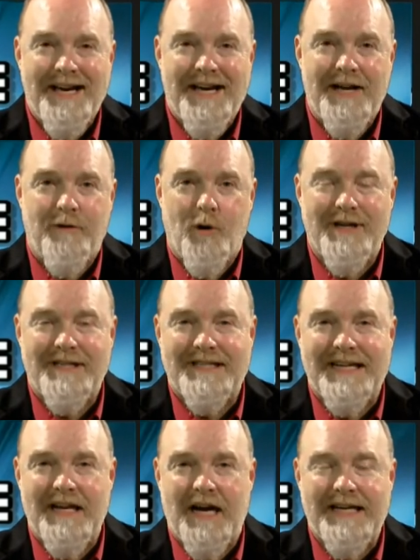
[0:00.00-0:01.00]
info at
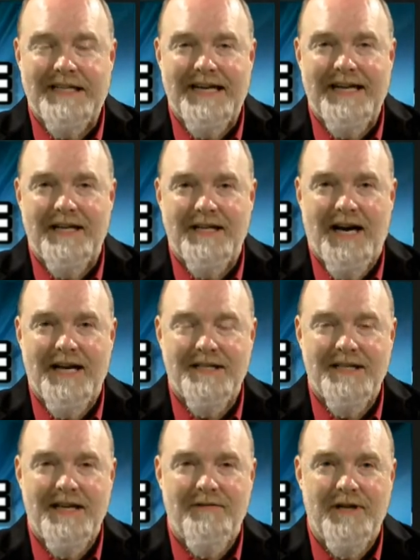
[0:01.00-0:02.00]

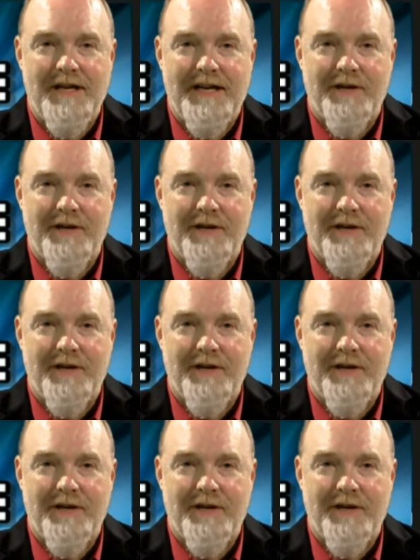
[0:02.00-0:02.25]
c19.tv,